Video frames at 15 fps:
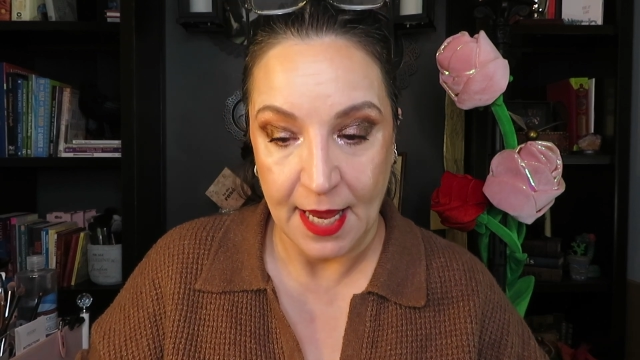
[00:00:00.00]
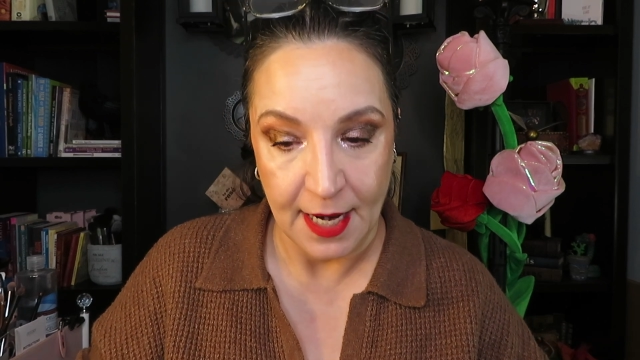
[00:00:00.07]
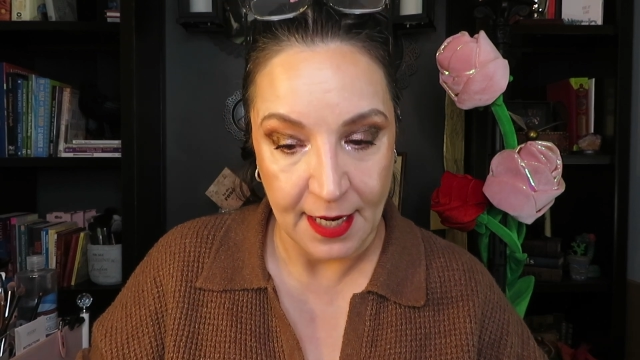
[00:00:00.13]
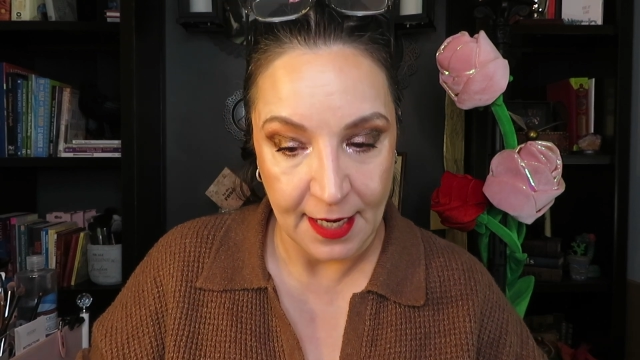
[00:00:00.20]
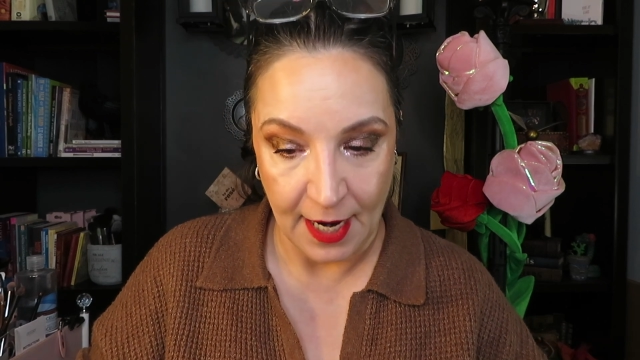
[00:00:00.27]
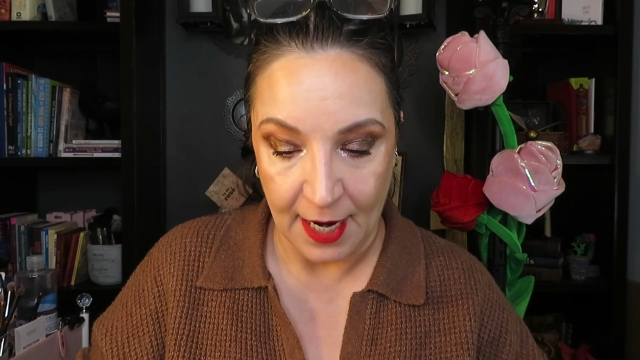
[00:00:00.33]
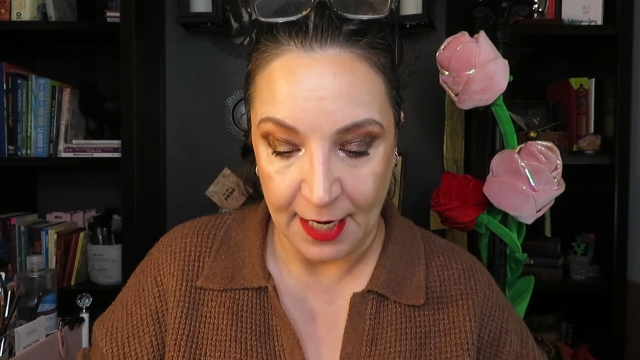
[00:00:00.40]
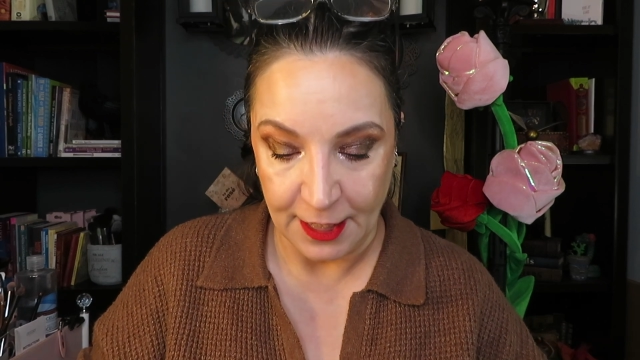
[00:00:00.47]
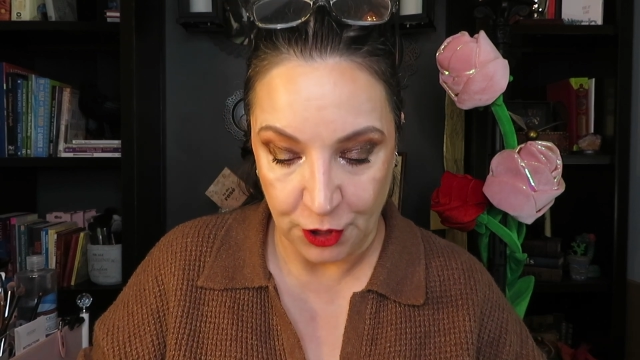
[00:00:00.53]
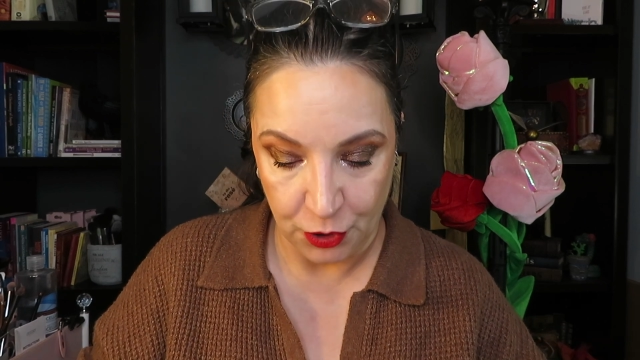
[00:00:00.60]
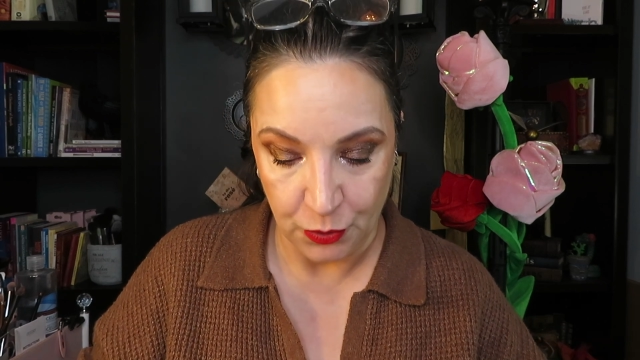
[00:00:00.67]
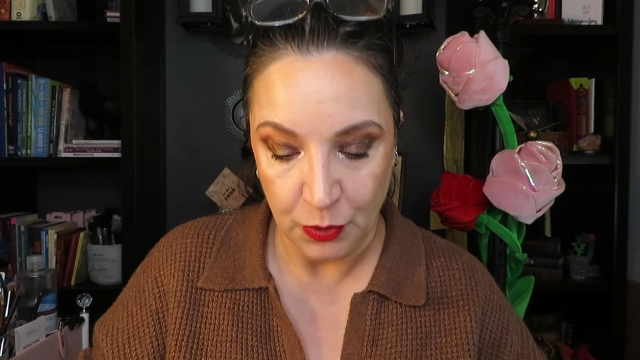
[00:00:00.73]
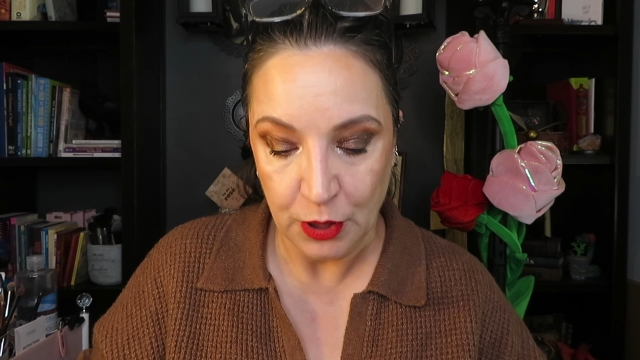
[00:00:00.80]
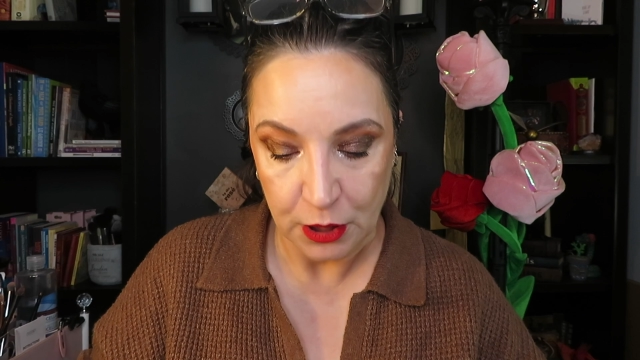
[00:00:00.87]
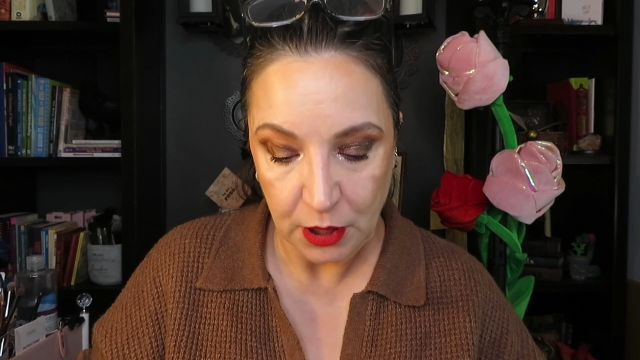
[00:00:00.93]
and I
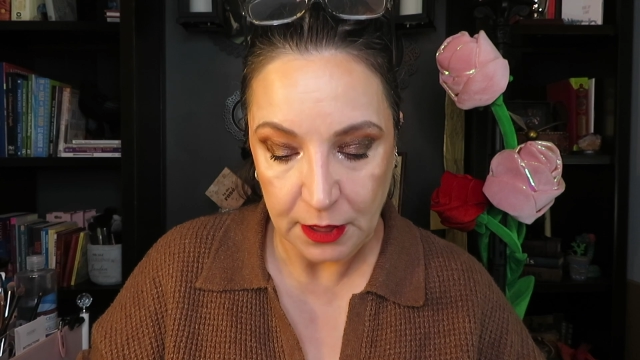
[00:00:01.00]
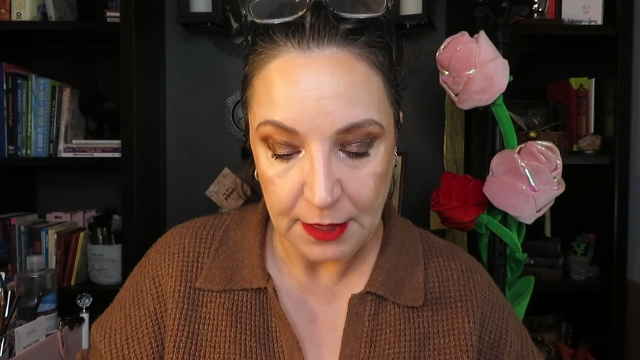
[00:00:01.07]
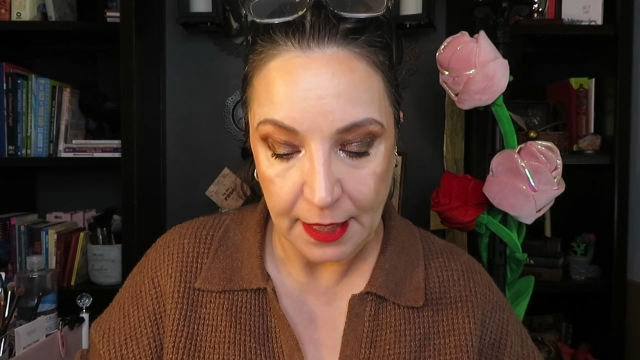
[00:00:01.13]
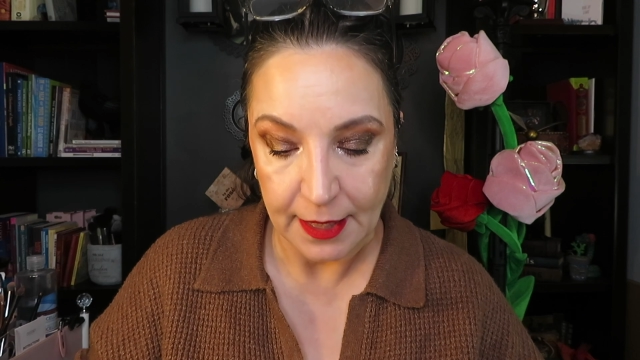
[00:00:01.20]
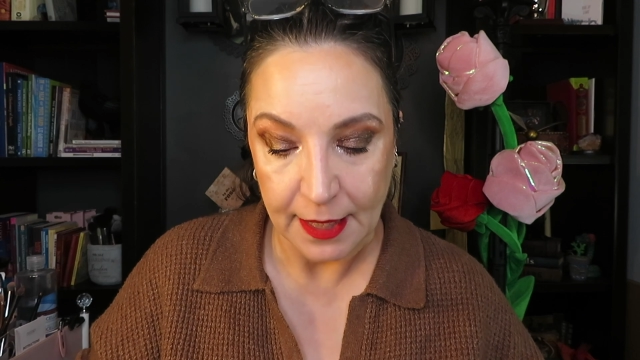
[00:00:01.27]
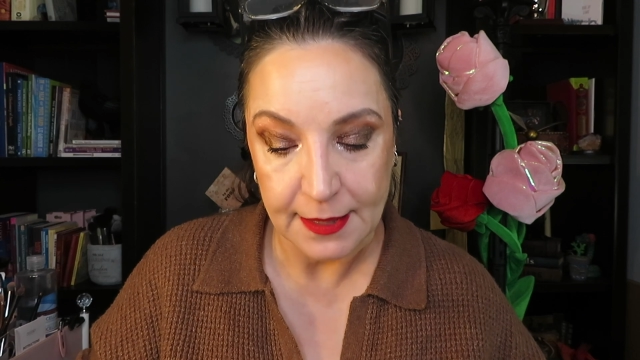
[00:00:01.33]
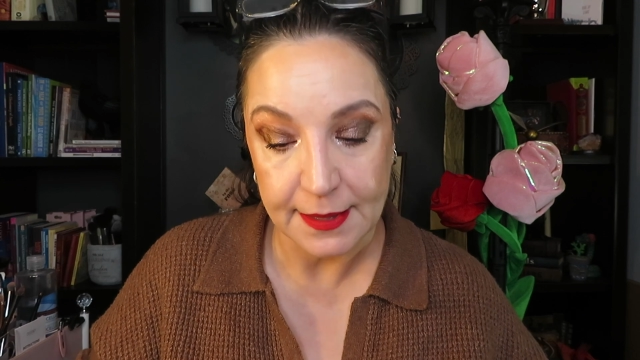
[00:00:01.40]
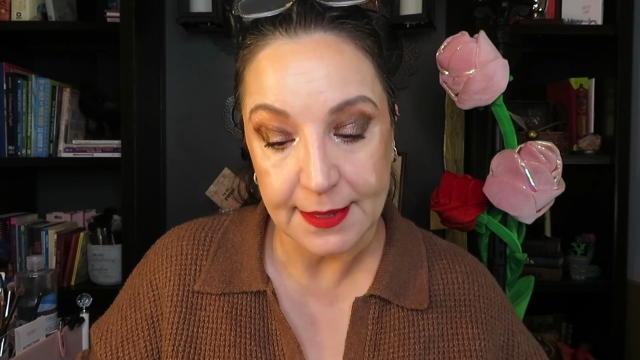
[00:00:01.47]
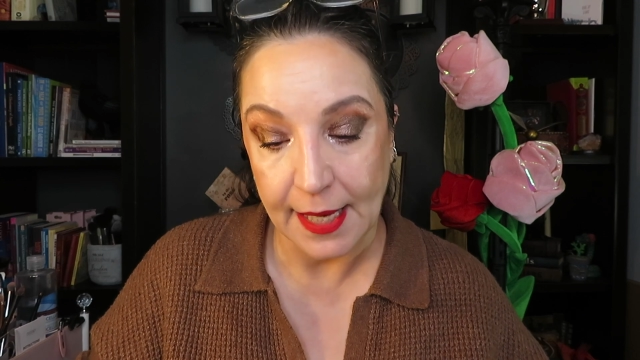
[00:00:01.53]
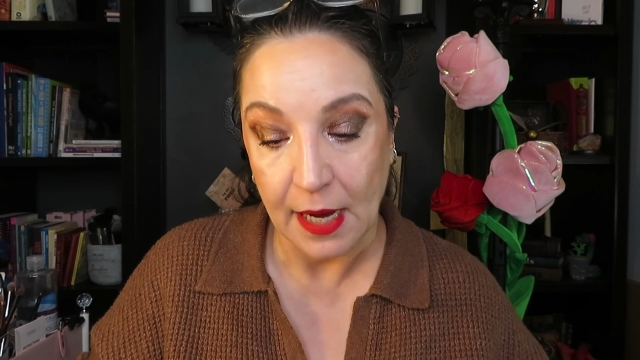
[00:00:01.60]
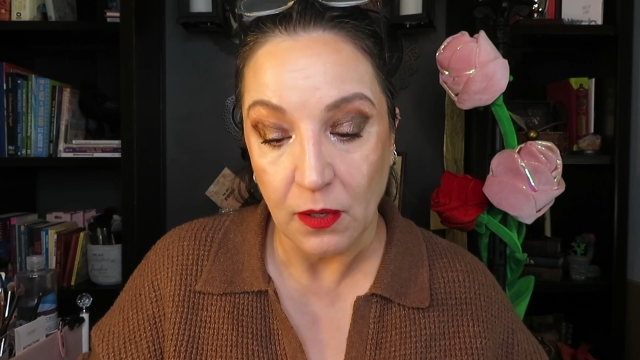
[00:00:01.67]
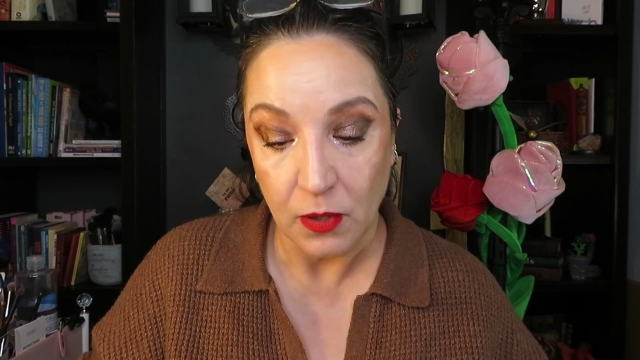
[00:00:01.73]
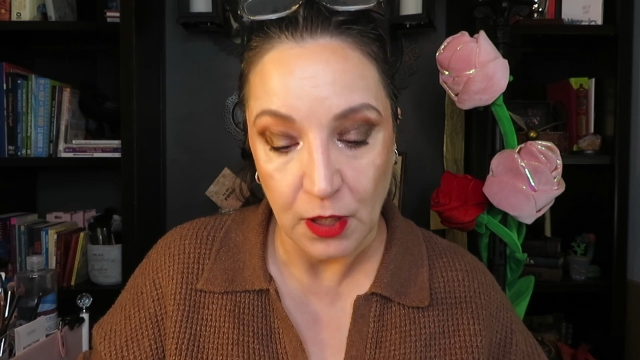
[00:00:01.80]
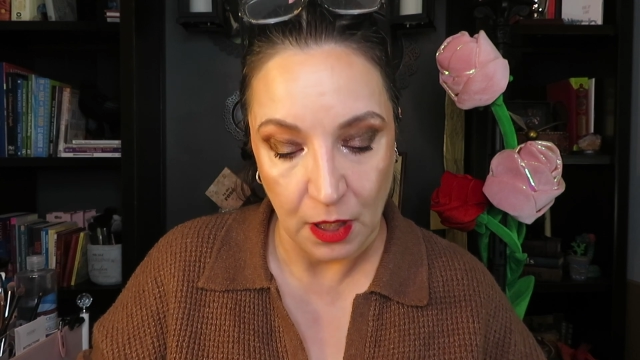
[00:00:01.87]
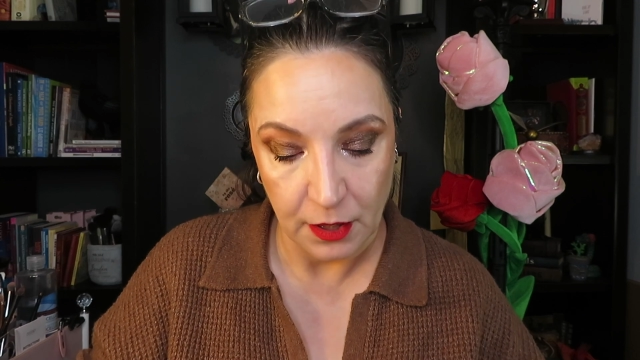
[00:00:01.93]
do look like I
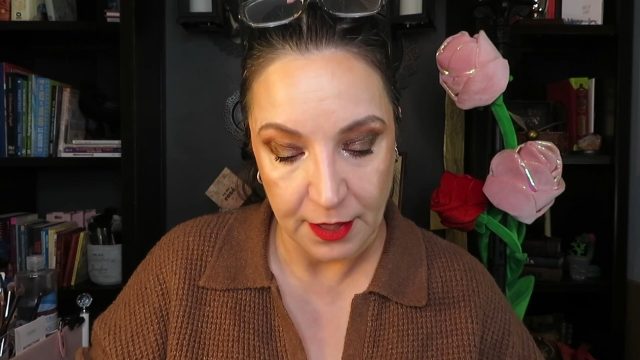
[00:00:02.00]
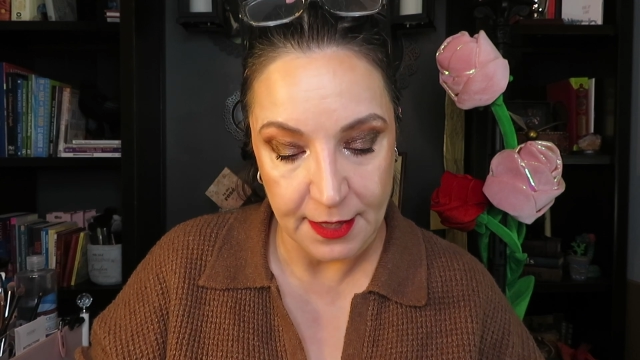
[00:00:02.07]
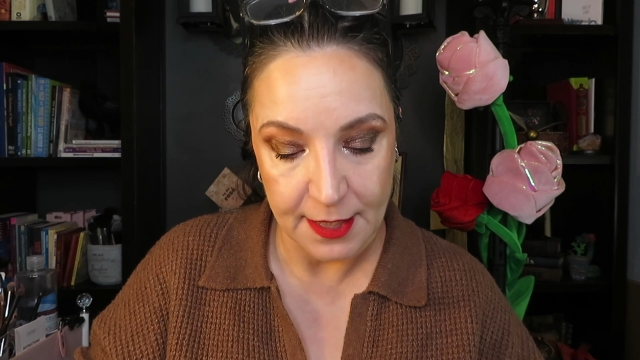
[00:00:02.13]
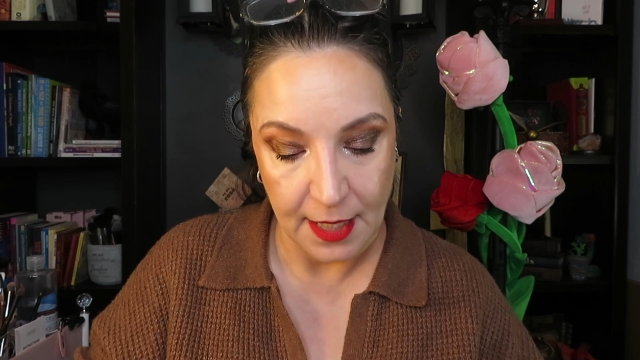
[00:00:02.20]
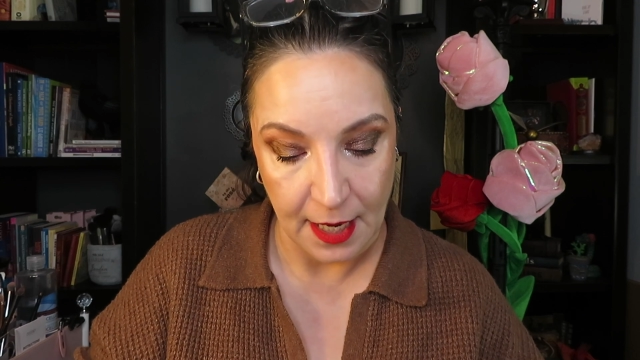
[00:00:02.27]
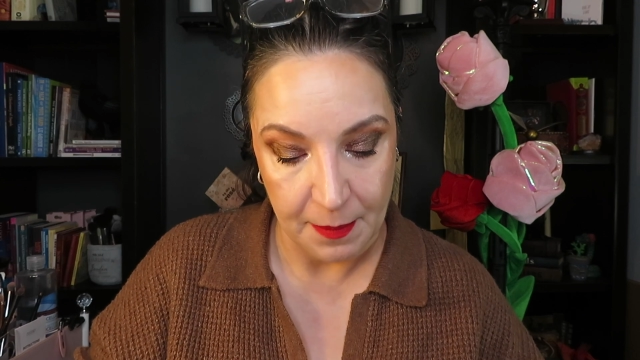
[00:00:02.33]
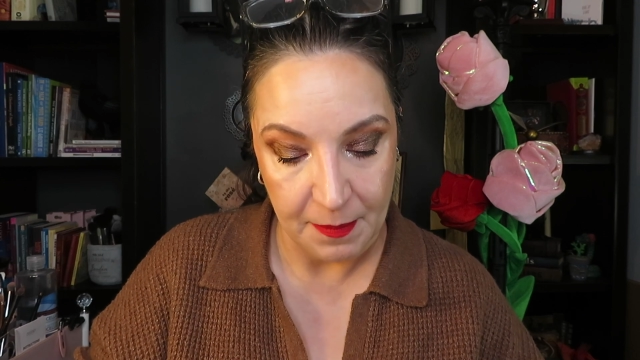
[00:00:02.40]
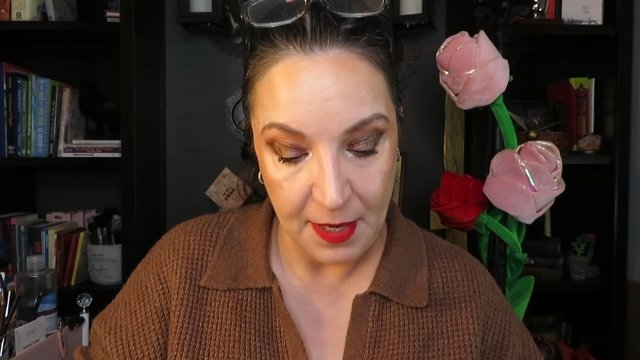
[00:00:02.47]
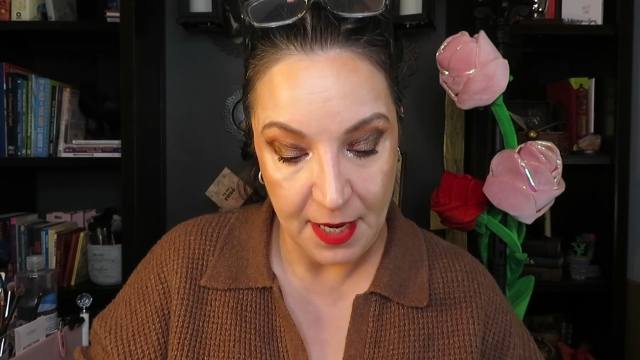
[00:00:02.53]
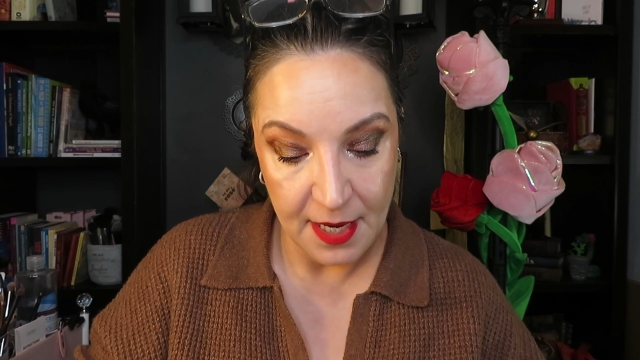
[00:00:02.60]
scowl all the time.